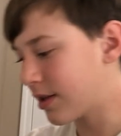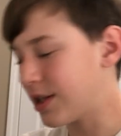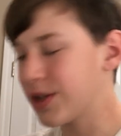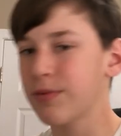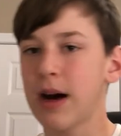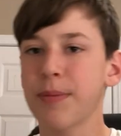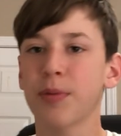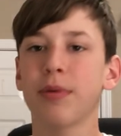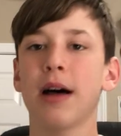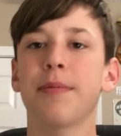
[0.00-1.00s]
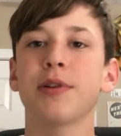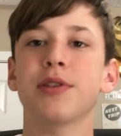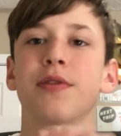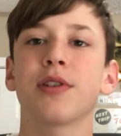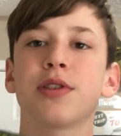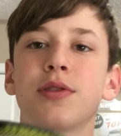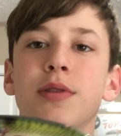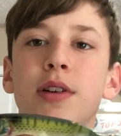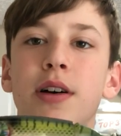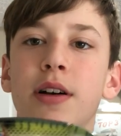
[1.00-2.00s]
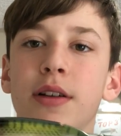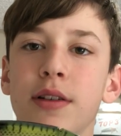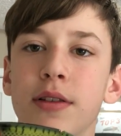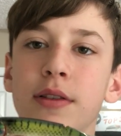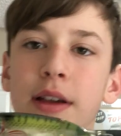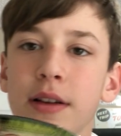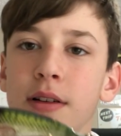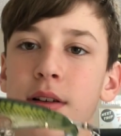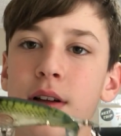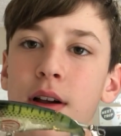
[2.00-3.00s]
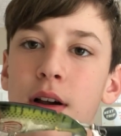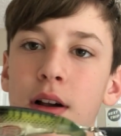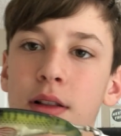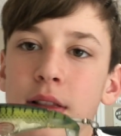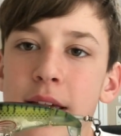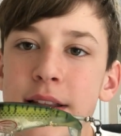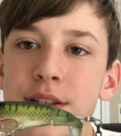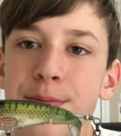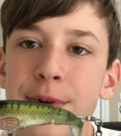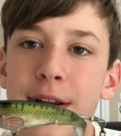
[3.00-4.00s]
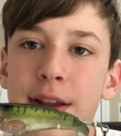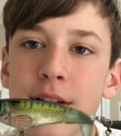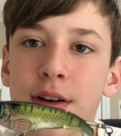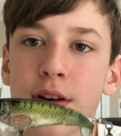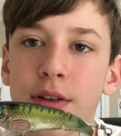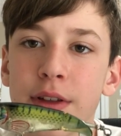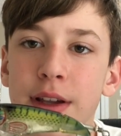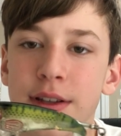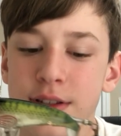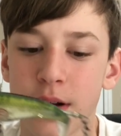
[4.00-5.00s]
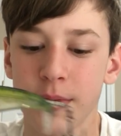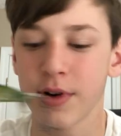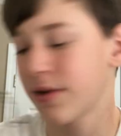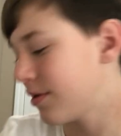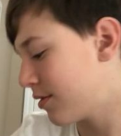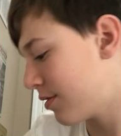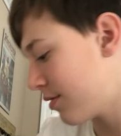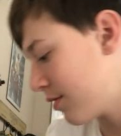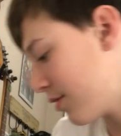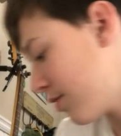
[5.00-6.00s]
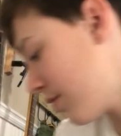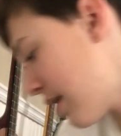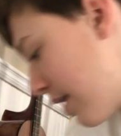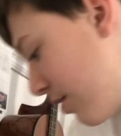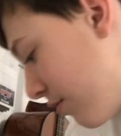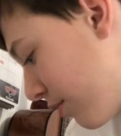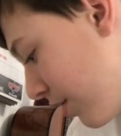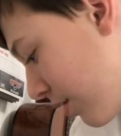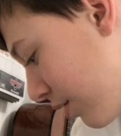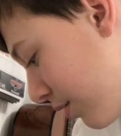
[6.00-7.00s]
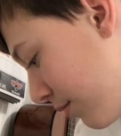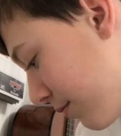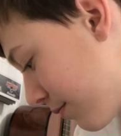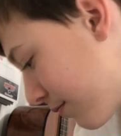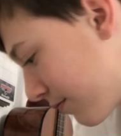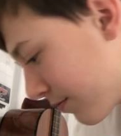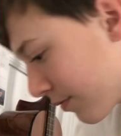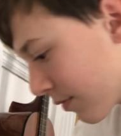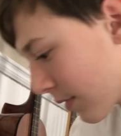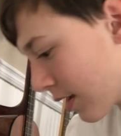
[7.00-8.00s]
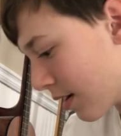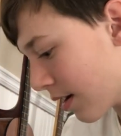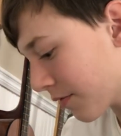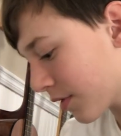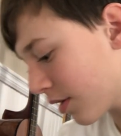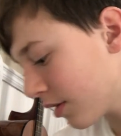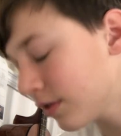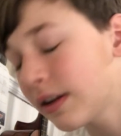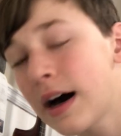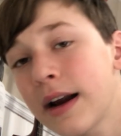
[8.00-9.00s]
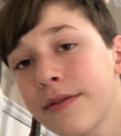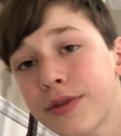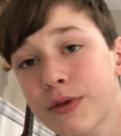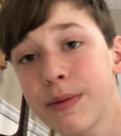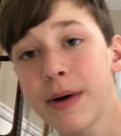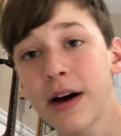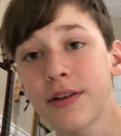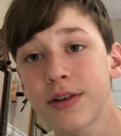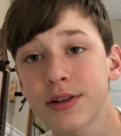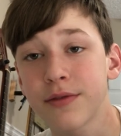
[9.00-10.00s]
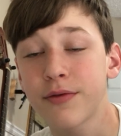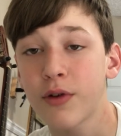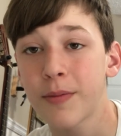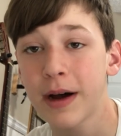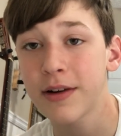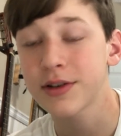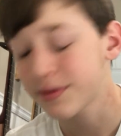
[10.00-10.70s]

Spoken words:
these Whopper Ploppers for like late spring and early summer. They do really good. I've caught a lot of 3-pounders and 4-pounders